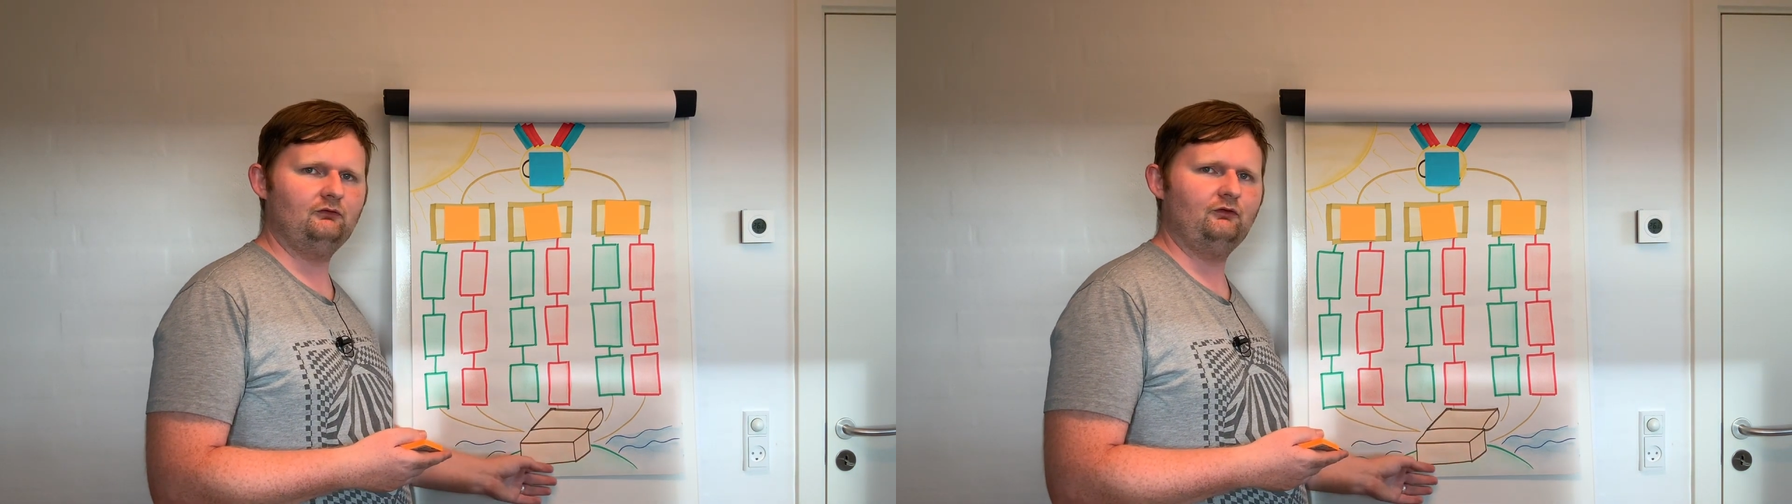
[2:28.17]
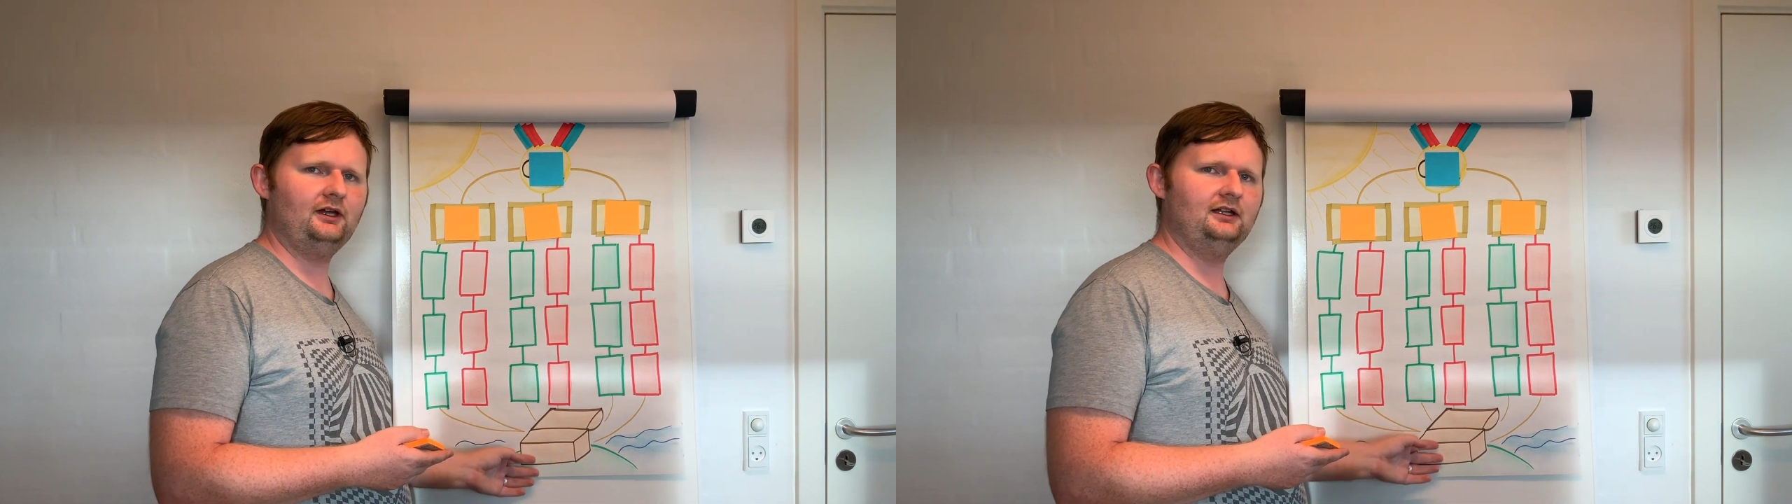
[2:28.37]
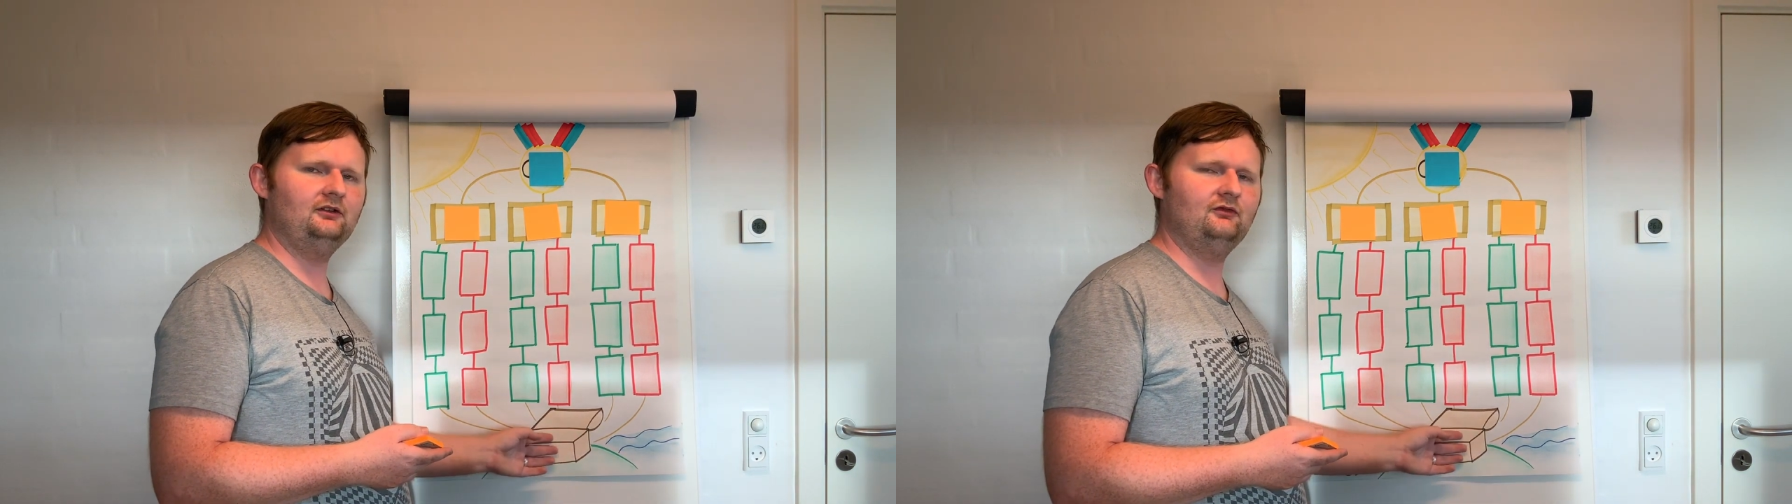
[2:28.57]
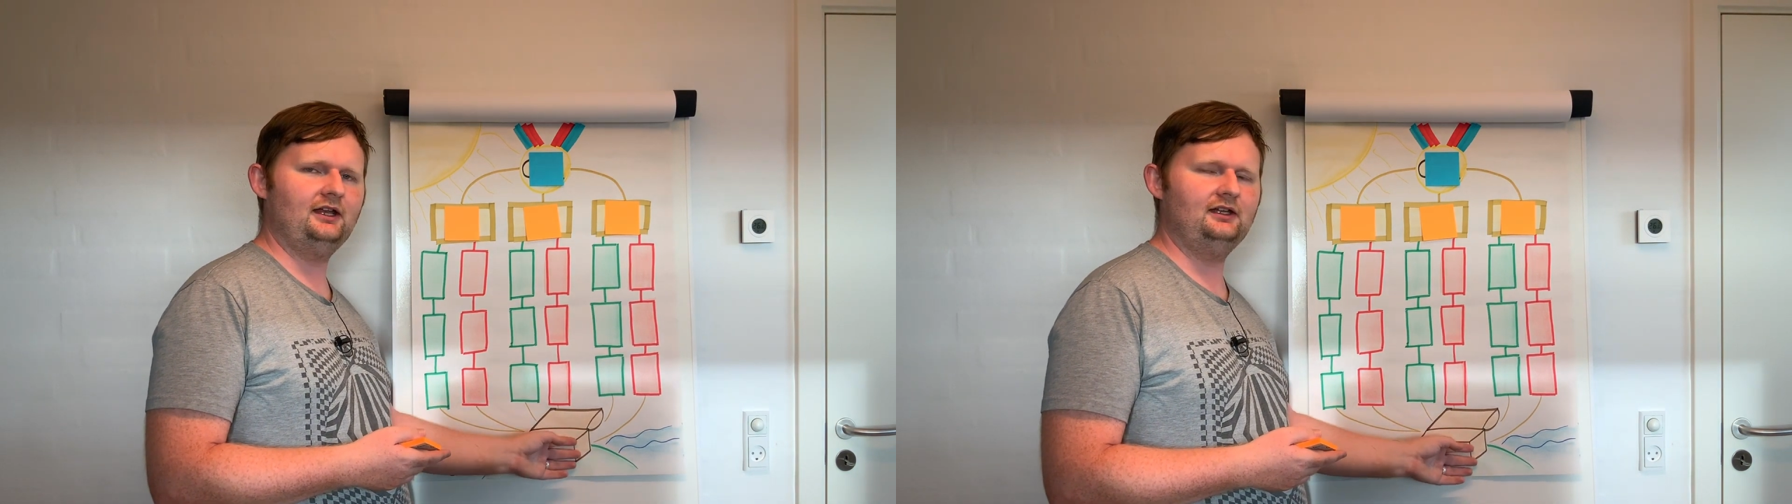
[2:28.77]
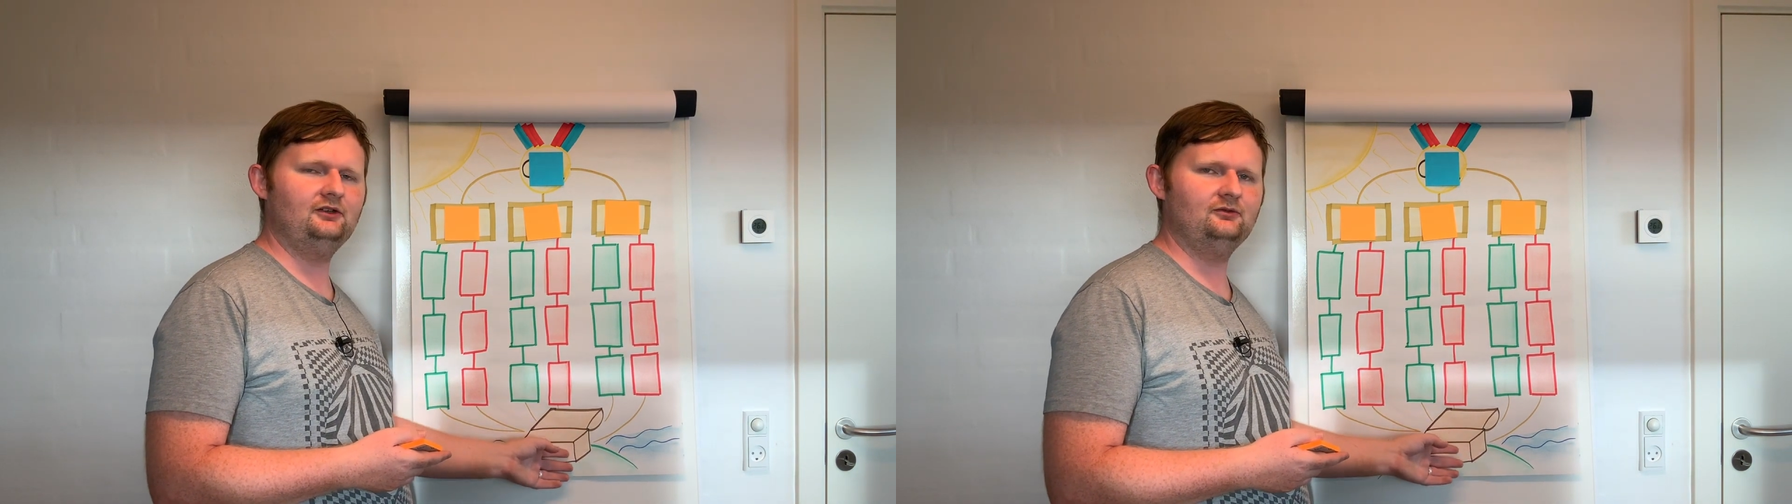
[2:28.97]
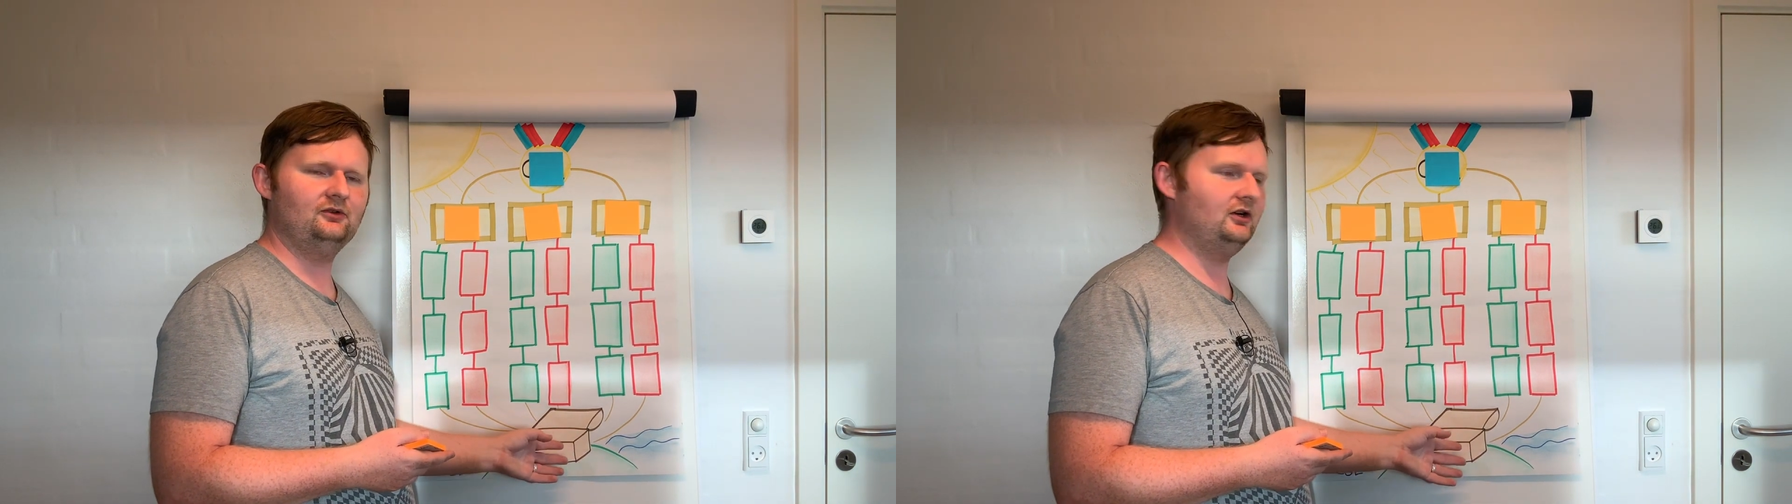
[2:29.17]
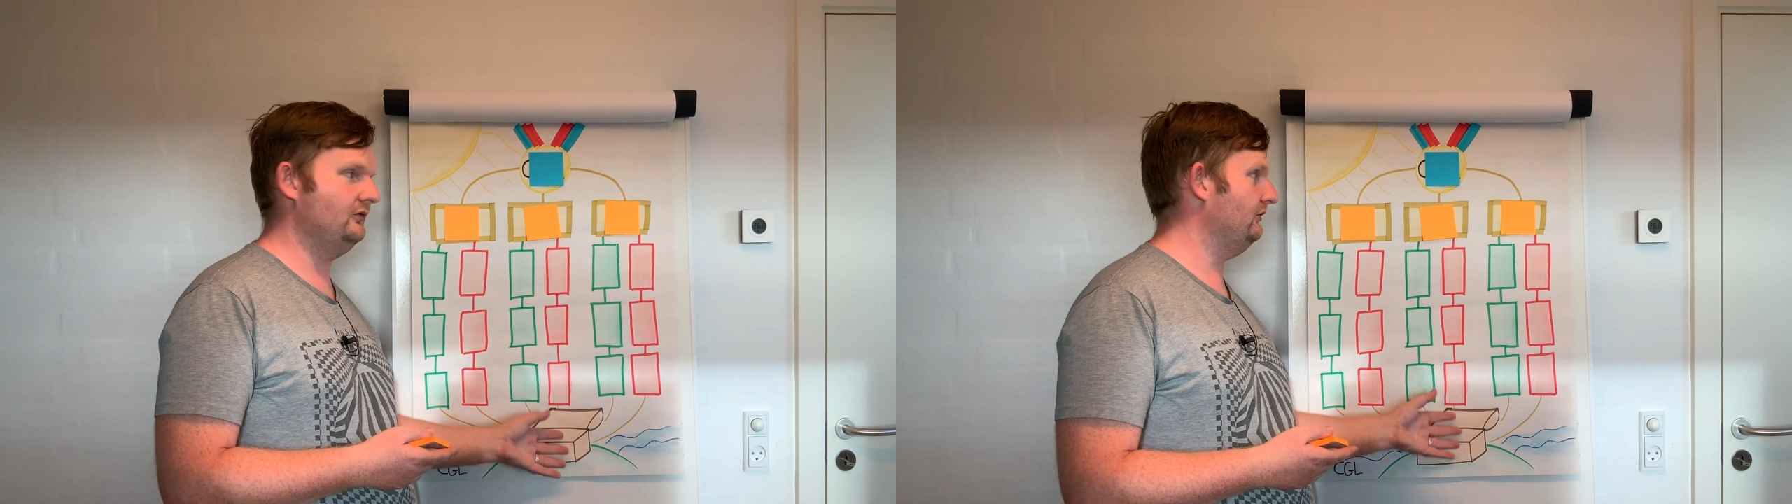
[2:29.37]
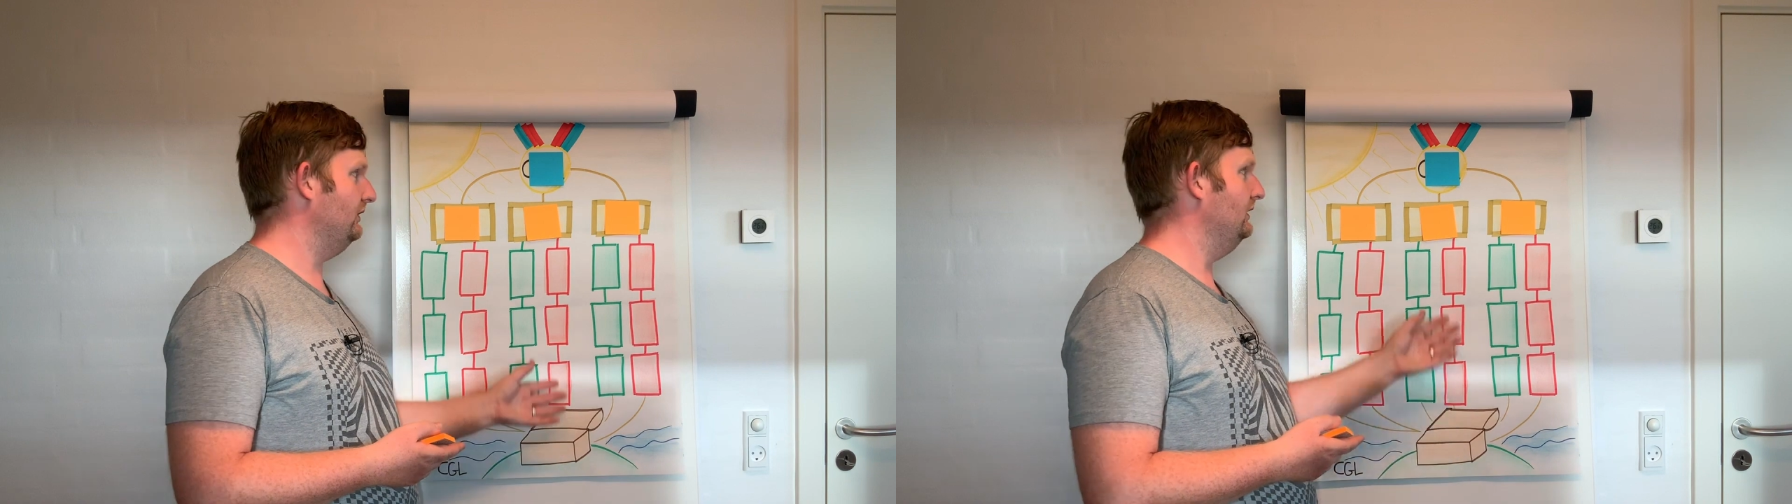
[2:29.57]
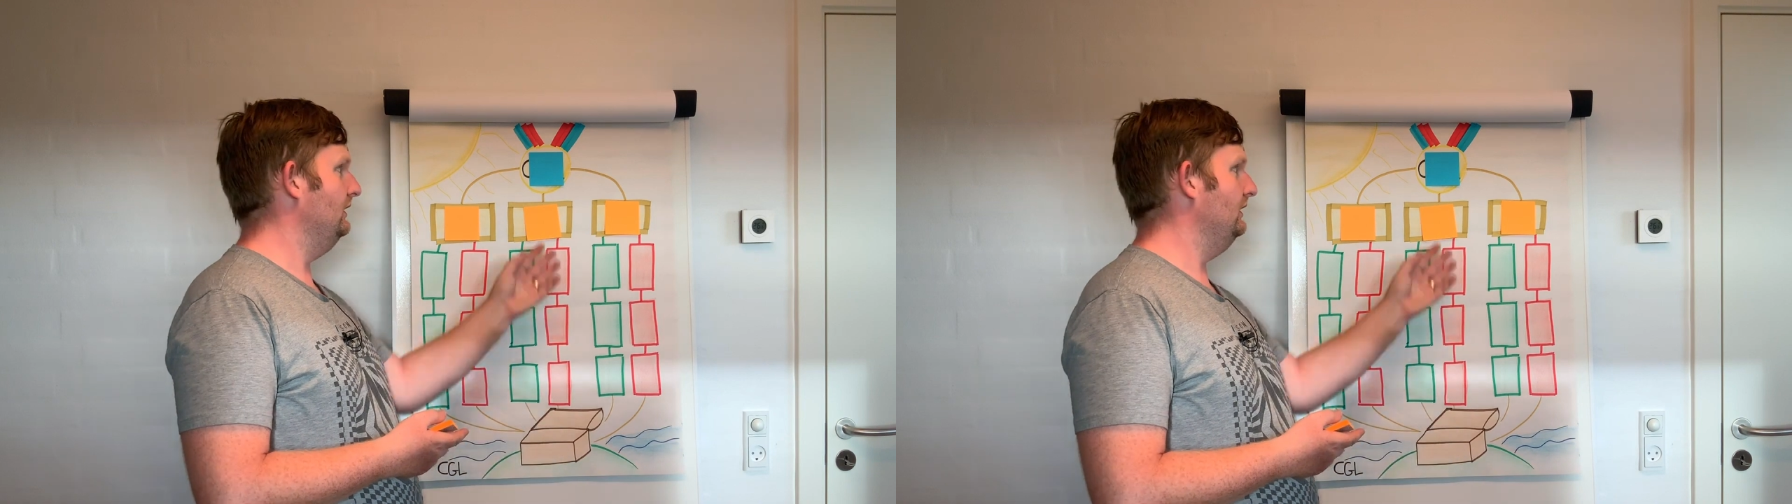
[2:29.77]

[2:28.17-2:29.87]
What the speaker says: final value of